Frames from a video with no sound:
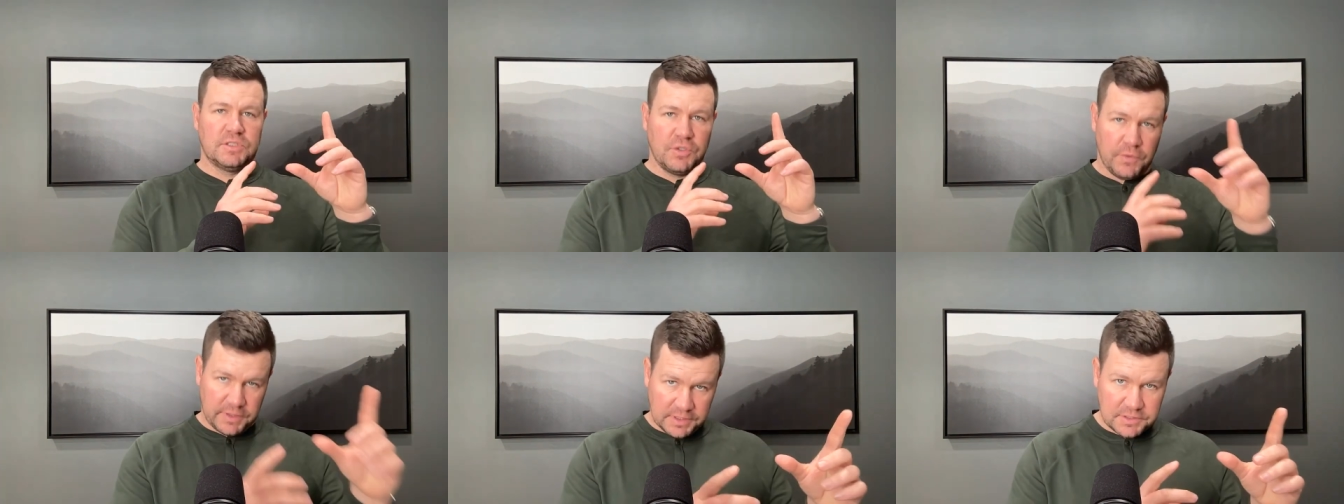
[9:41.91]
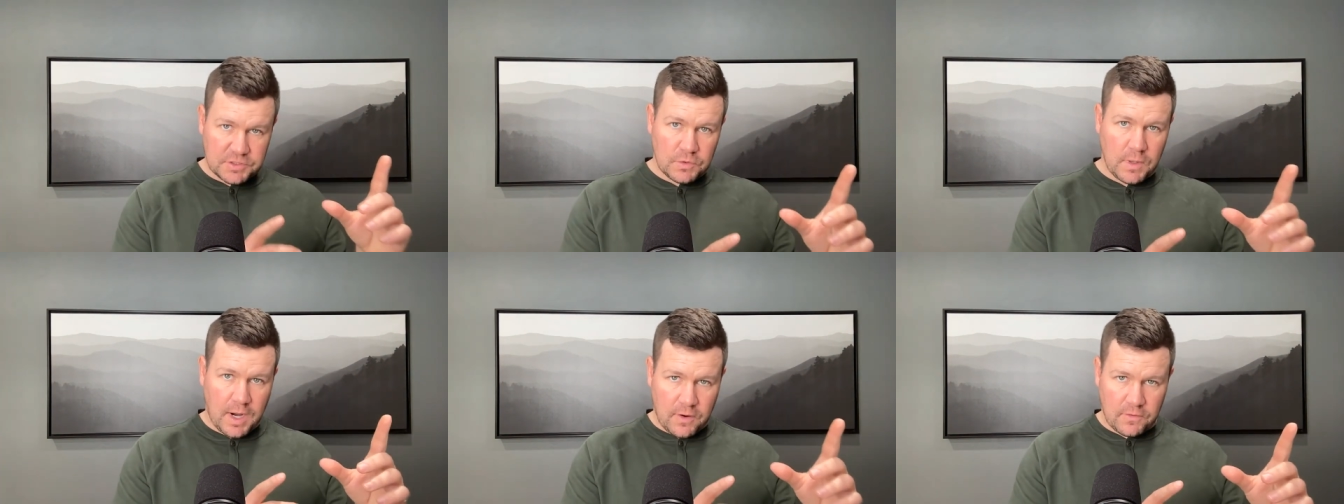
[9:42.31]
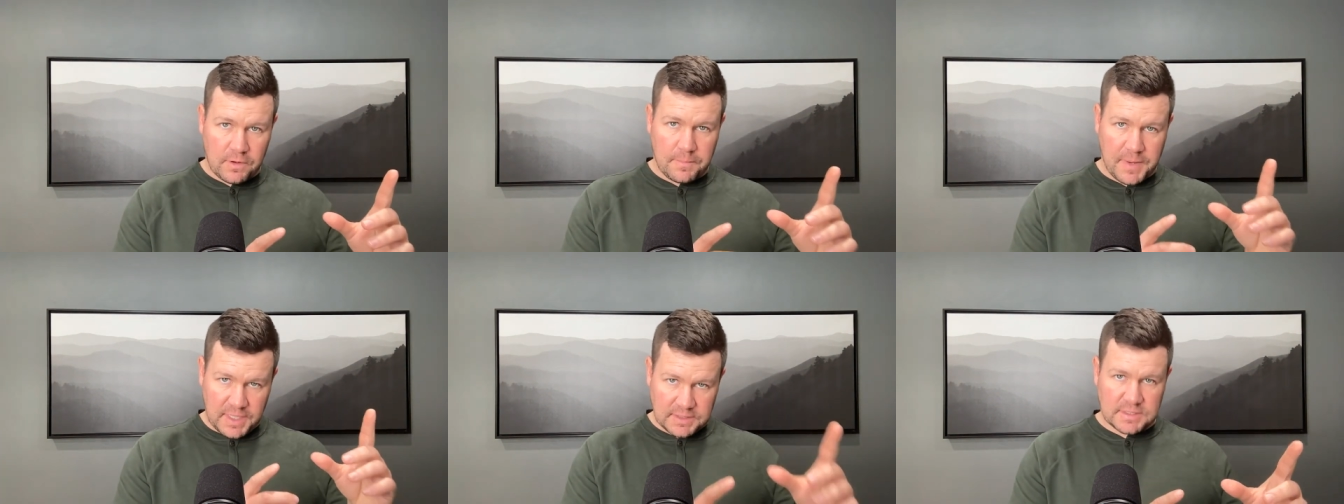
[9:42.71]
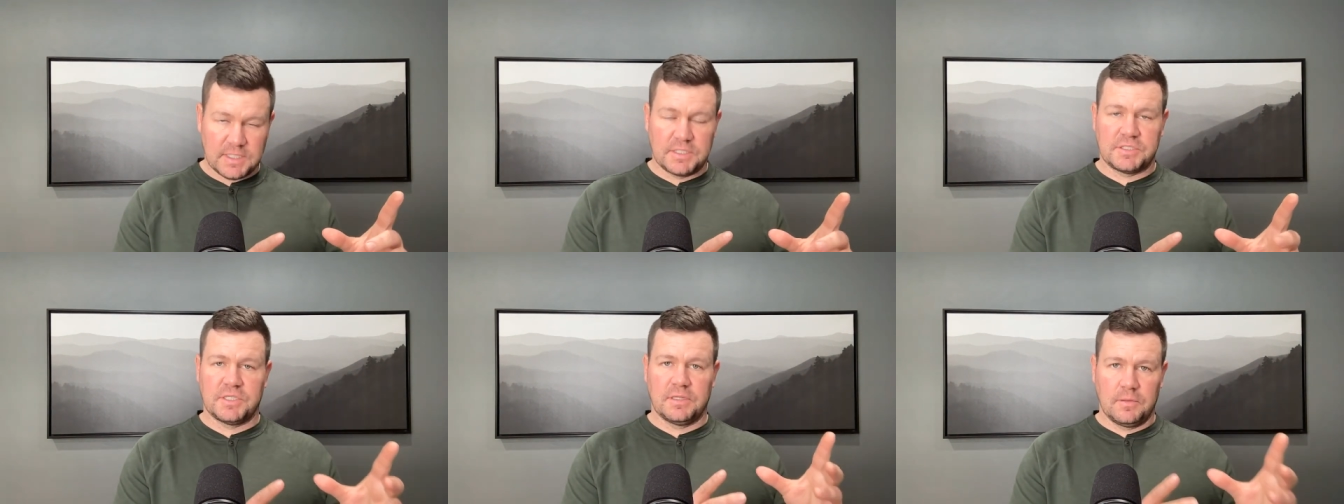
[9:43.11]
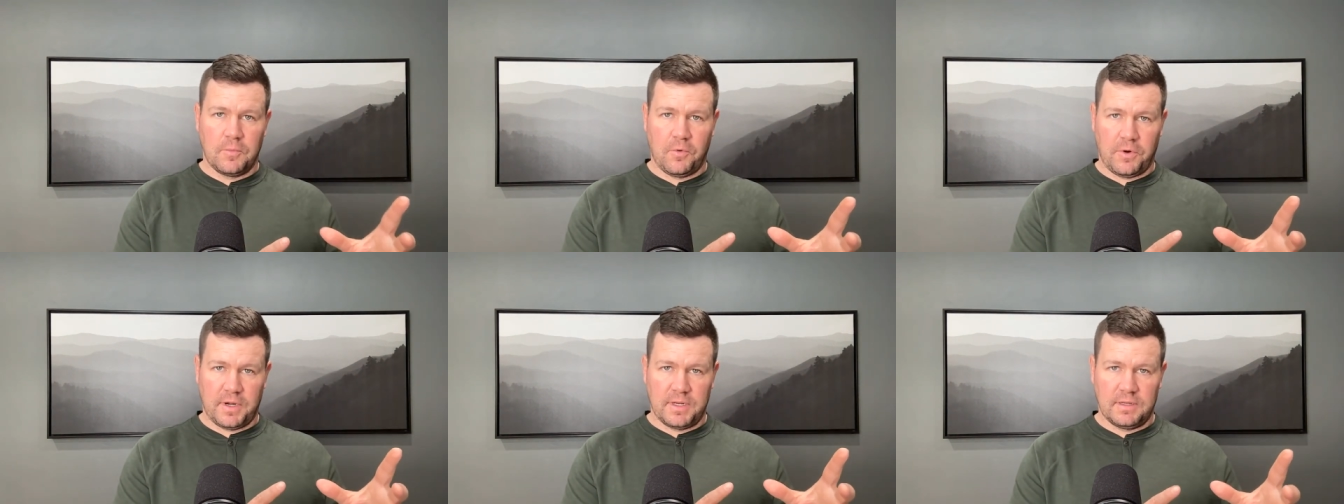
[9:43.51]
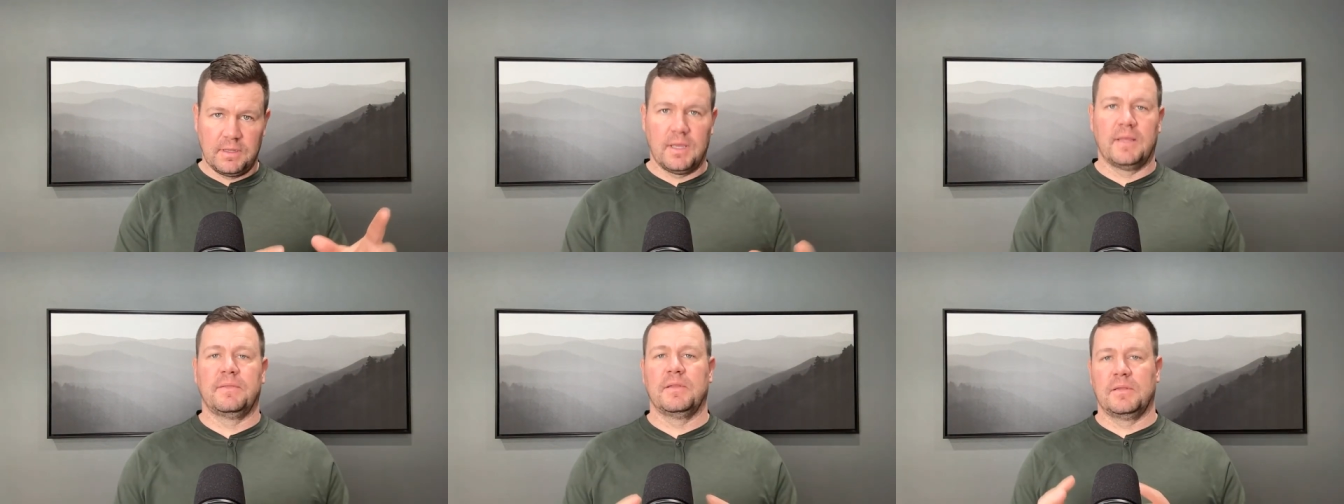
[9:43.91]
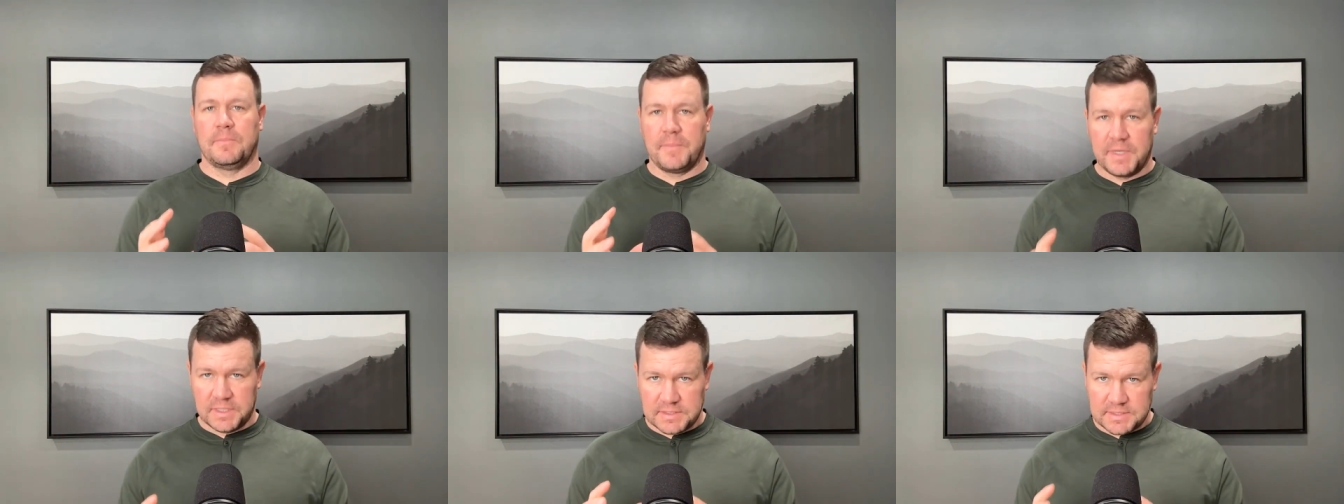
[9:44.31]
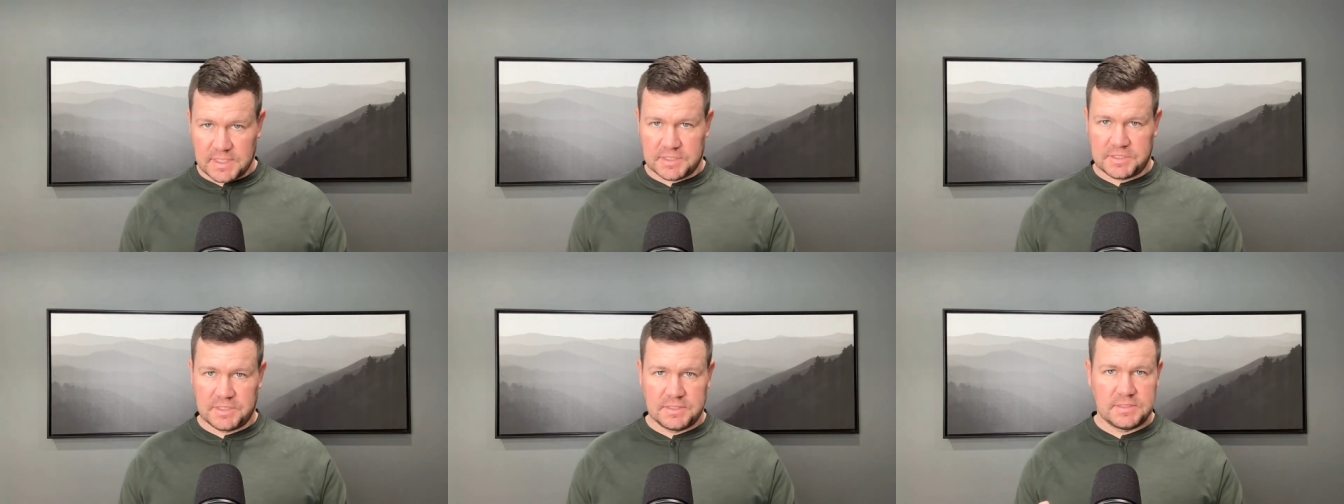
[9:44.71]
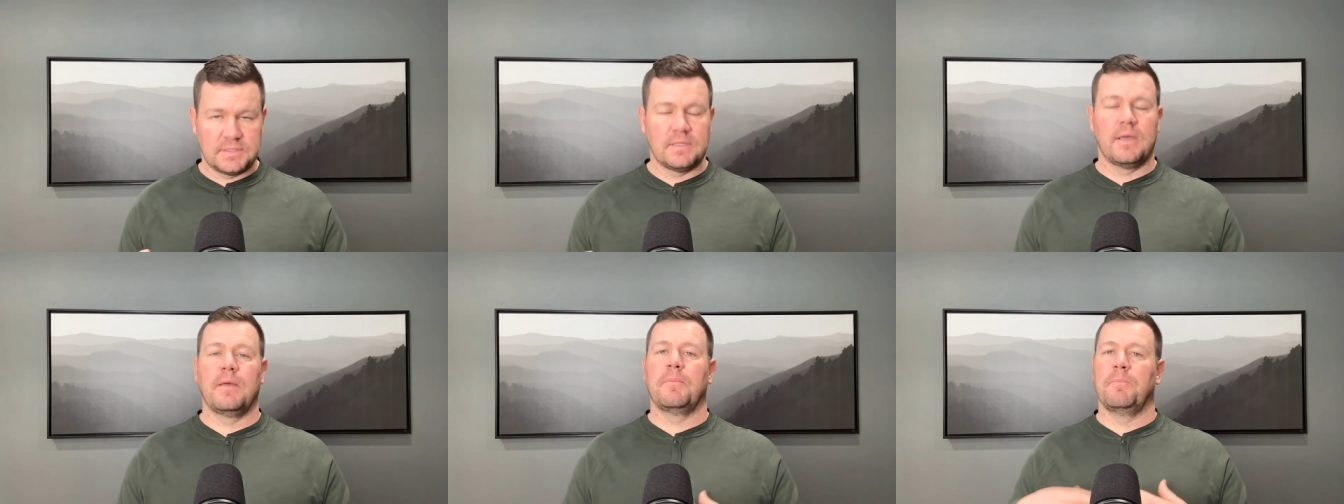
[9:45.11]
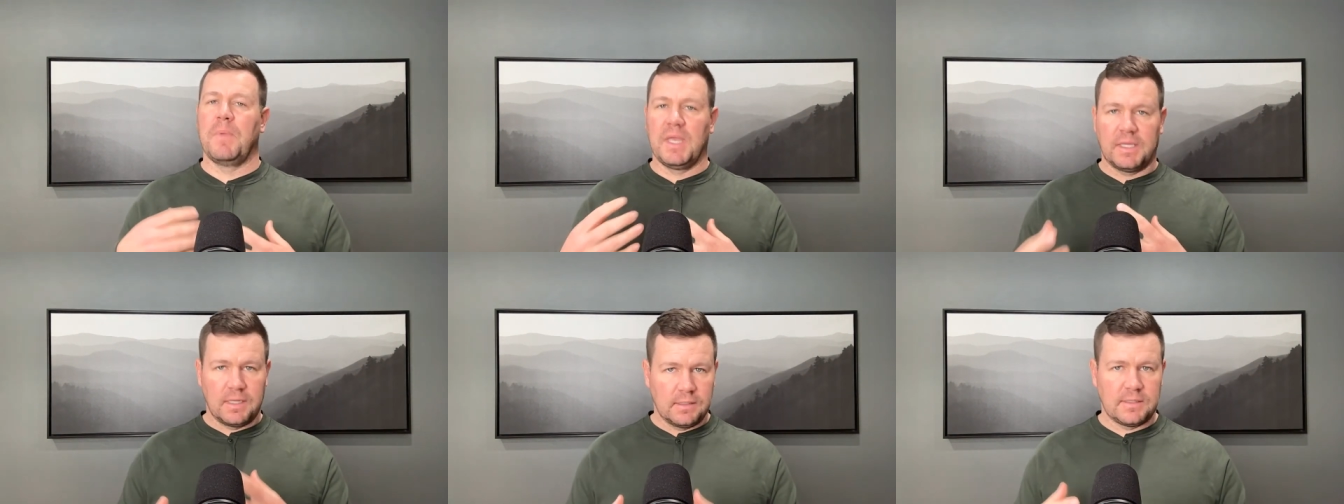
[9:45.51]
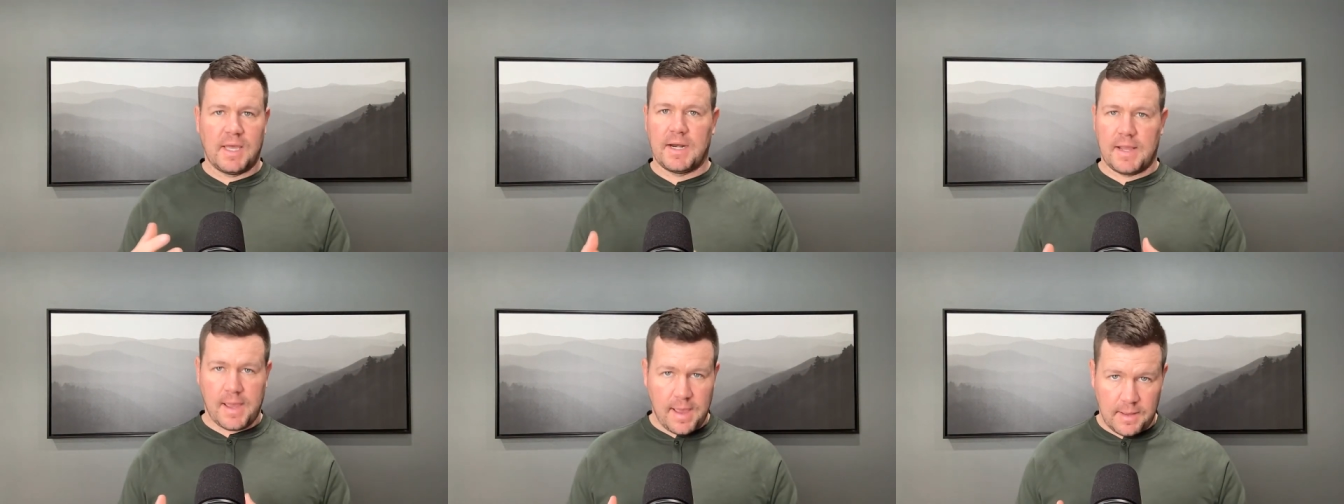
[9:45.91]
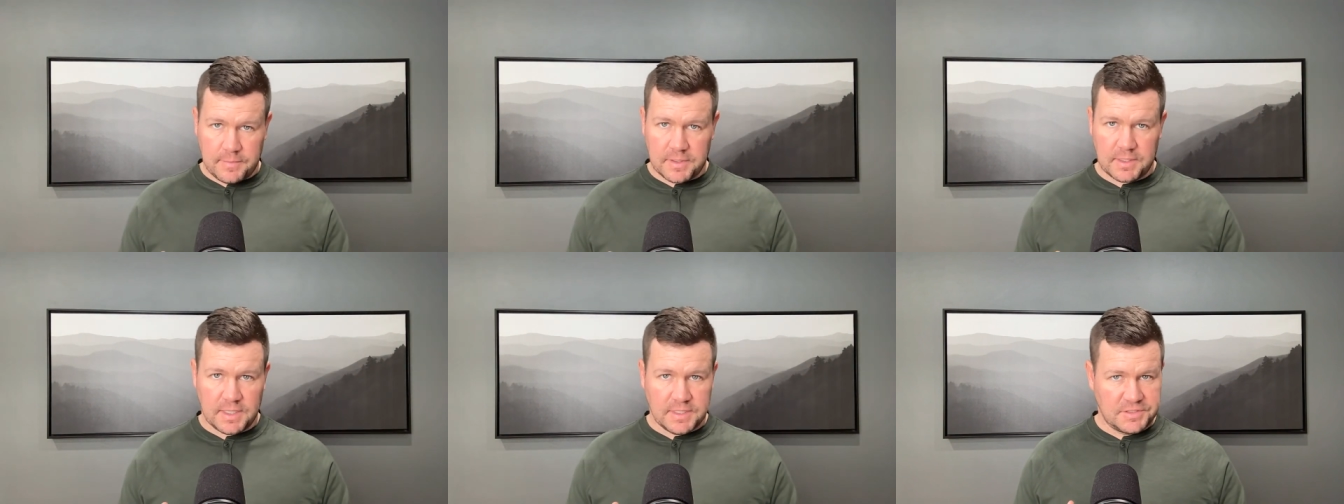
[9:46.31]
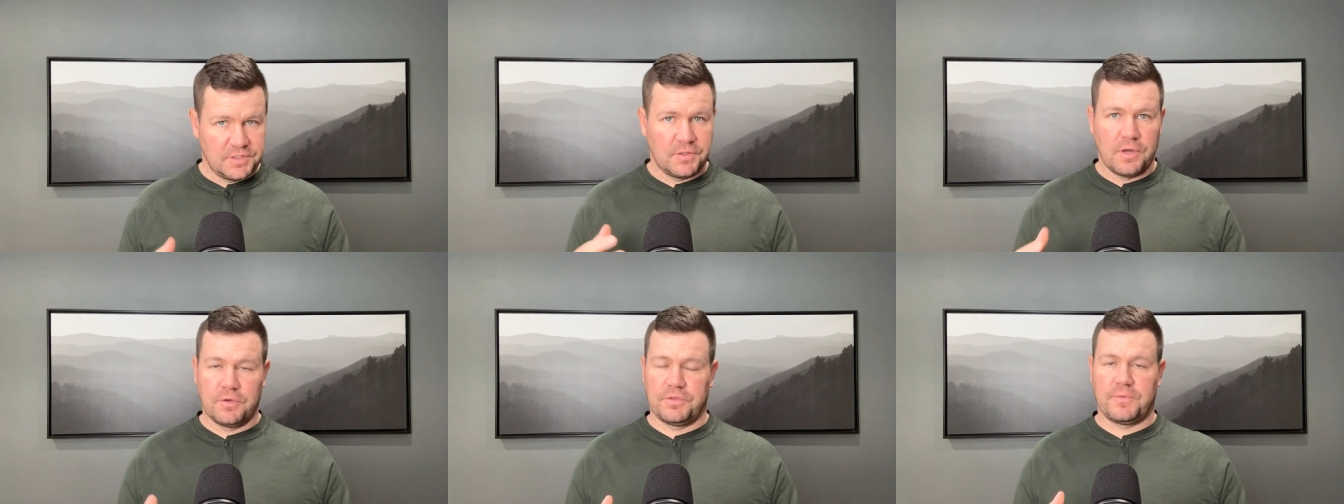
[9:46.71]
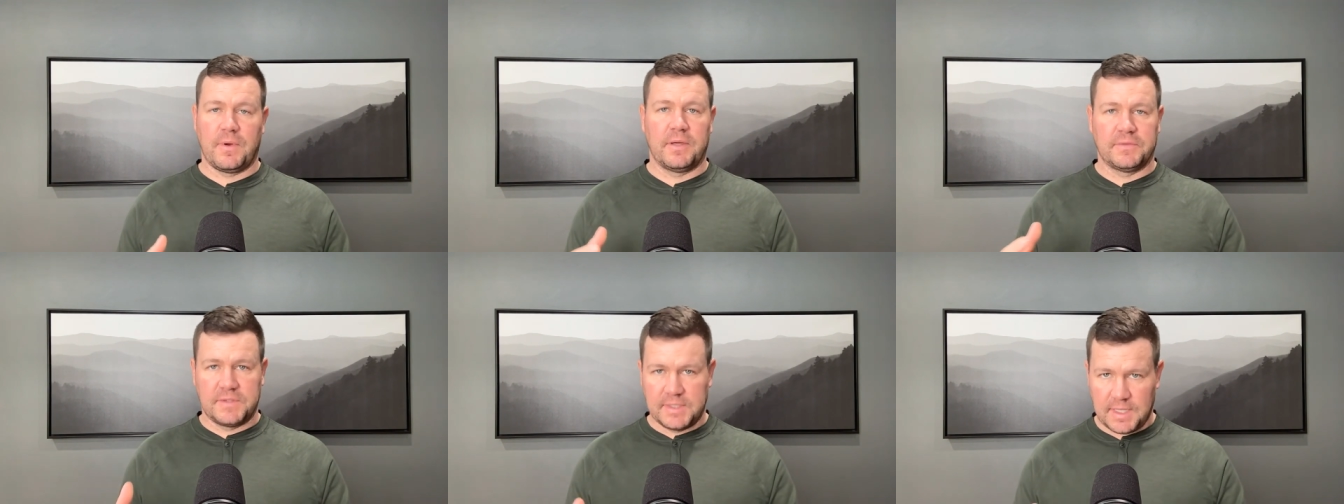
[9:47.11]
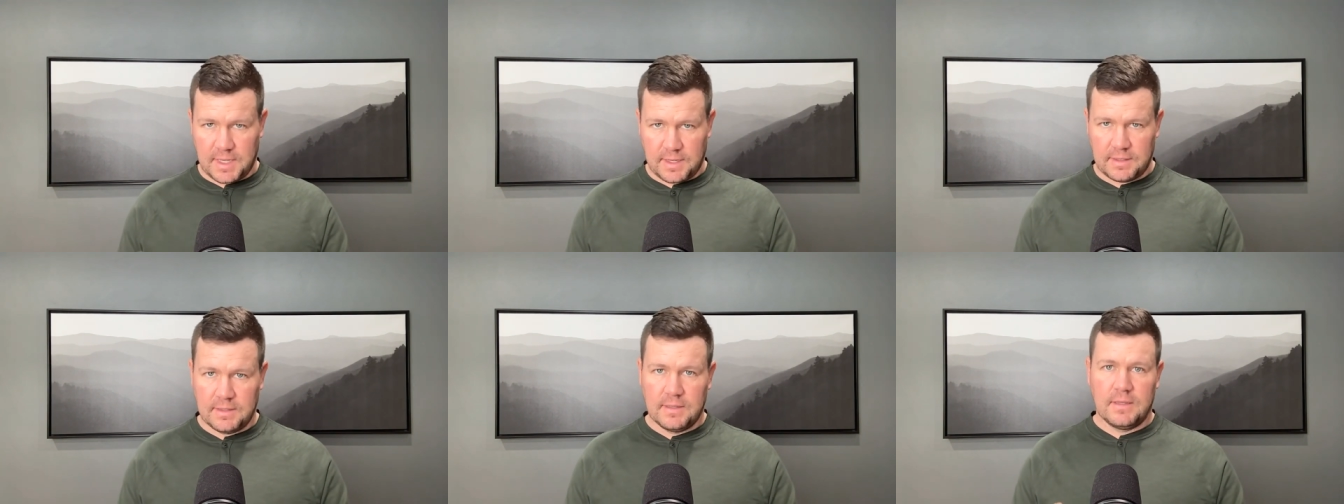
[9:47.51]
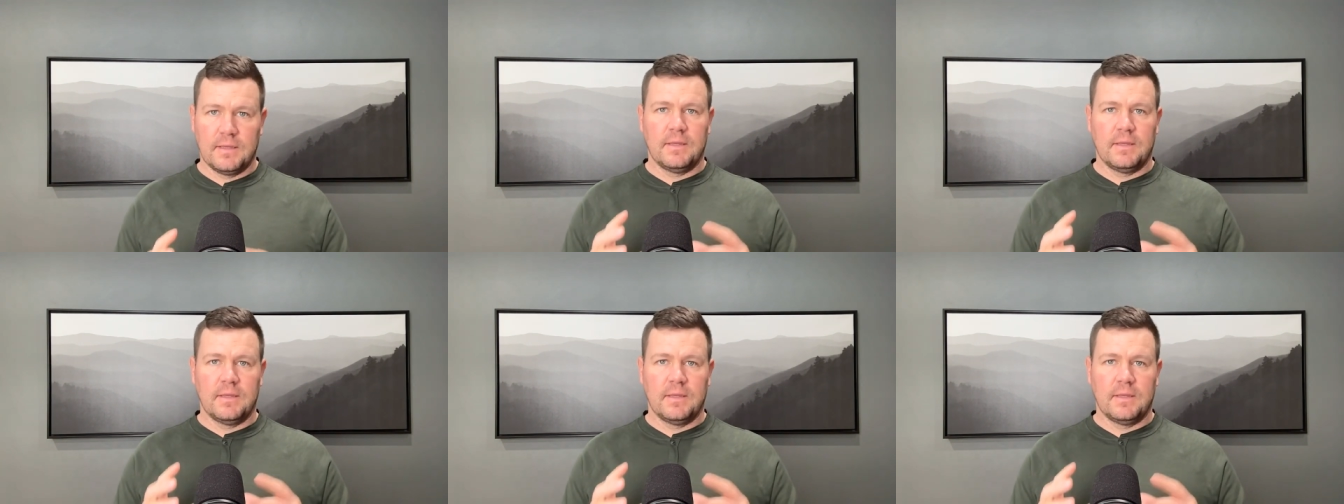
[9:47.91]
doing the two hour main session in the morning and then the mini sessions, making that a habit as you go throughout the day,